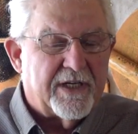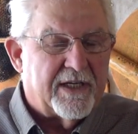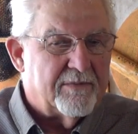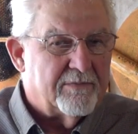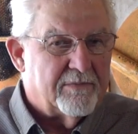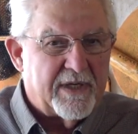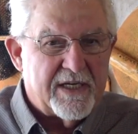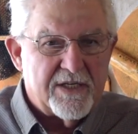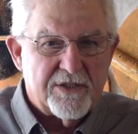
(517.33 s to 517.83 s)

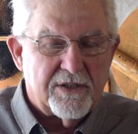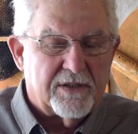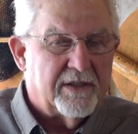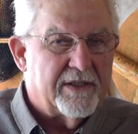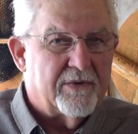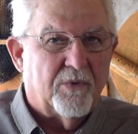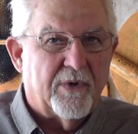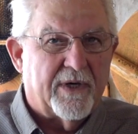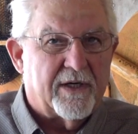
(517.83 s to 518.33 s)
and
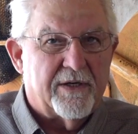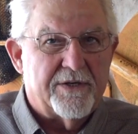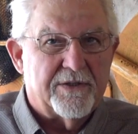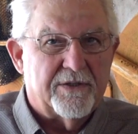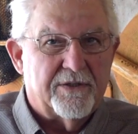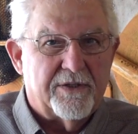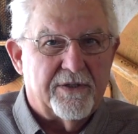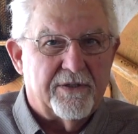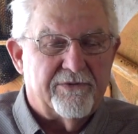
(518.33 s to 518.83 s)
basically what are you
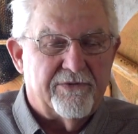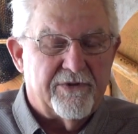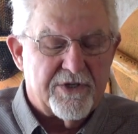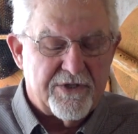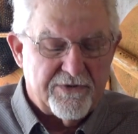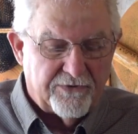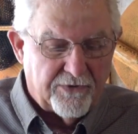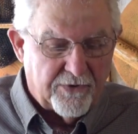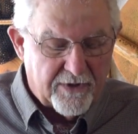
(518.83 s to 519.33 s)
going to
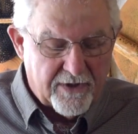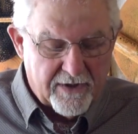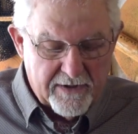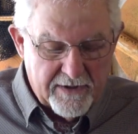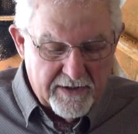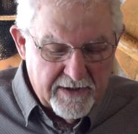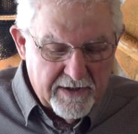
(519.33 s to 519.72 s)
fish for?